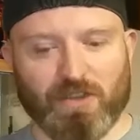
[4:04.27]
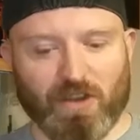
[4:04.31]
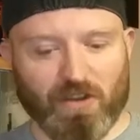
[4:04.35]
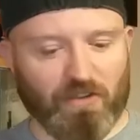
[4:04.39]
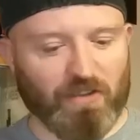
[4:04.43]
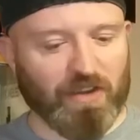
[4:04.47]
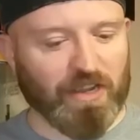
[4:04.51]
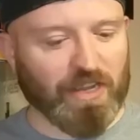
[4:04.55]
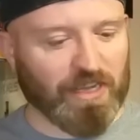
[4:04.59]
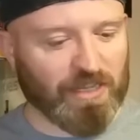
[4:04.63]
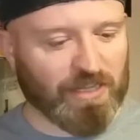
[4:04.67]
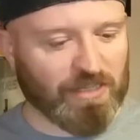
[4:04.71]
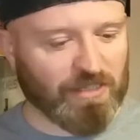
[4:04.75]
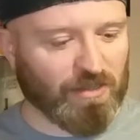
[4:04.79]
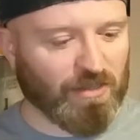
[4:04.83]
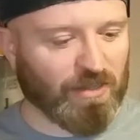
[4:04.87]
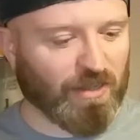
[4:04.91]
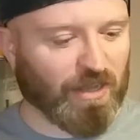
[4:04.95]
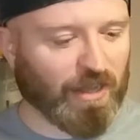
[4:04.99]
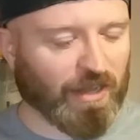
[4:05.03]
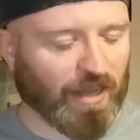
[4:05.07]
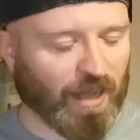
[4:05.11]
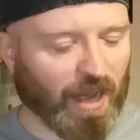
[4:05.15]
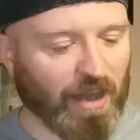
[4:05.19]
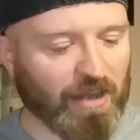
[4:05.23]
Alright, he doesn't
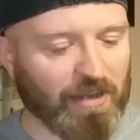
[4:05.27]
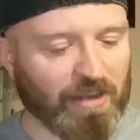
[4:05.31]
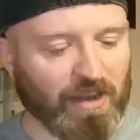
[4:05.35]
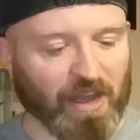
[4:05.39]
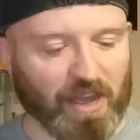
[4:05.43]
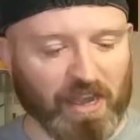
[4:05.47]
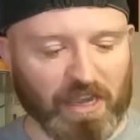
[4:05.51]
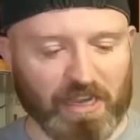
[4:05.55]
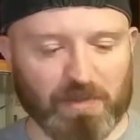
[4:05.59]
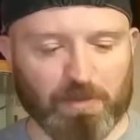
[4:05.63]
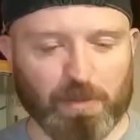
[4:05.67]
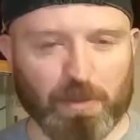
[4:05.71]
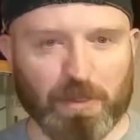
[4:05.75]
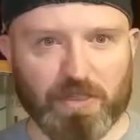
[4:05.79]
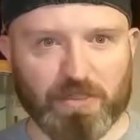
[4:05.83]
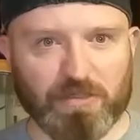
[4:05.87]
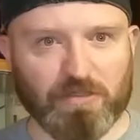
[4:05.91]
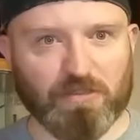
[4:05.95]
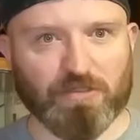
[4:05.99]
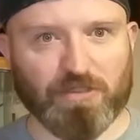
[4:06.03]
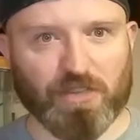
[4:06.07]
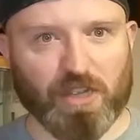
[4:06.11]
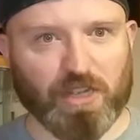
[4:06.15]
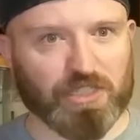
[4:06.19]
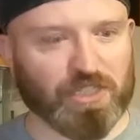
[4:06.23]
look like Ironhide, but he's
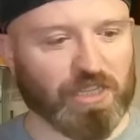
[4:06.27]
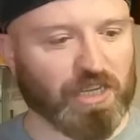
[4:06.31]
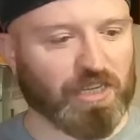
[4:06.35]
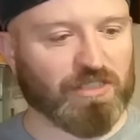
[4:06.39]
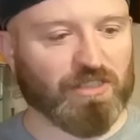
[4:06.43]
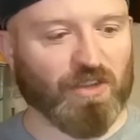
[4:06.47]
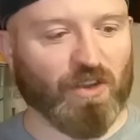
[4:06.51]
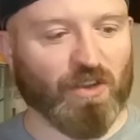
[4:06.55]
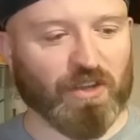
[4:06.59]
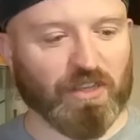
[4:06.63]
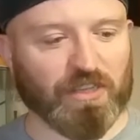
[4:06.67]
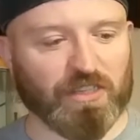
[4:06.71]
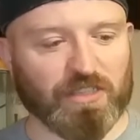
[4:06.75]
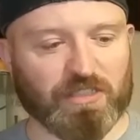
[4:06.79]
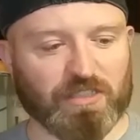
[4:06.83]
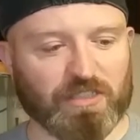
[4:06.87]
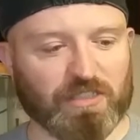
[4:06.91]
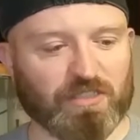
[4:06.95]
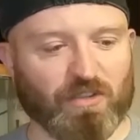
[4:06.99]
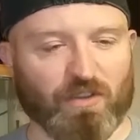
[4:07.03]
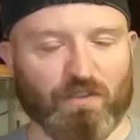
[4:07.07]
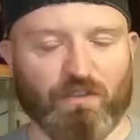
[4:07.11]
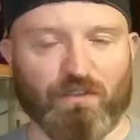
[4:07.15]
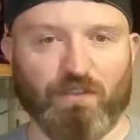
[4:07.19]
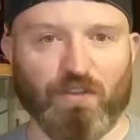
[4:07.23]
not a shit toy. He's
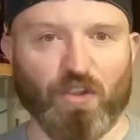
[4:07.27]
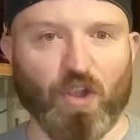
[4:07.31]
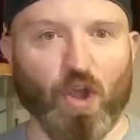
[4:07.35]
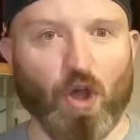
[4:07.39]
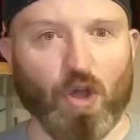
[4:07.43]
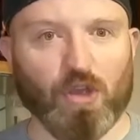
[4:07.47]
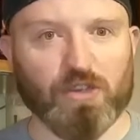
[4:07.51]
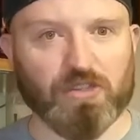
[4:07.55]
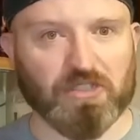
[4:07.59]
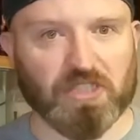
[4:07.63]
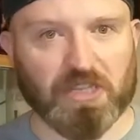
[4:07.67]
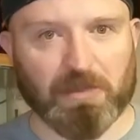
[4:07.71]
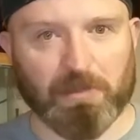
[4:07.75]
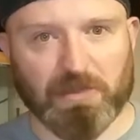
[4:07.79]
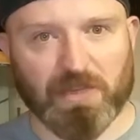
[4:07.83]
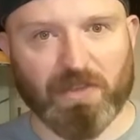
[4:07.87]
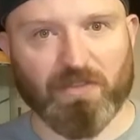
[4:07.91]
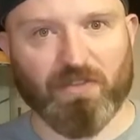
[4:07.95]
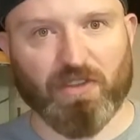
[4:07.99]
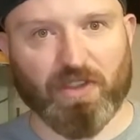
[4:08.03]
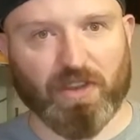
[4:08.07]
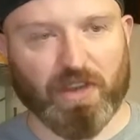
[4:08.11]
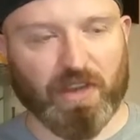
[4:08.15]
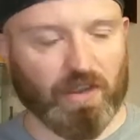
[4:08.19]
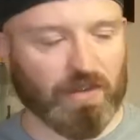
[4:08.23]
just got flaws the same as
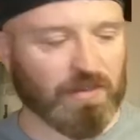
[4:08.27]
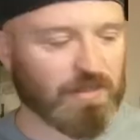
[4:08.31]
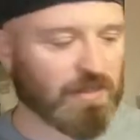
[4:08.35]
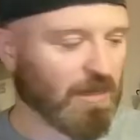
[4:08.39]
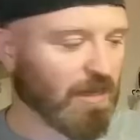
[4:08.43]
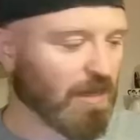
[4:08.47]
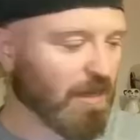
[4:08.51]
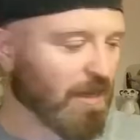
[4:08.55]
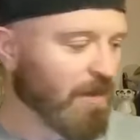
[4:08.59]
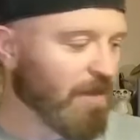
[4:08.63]
everything else.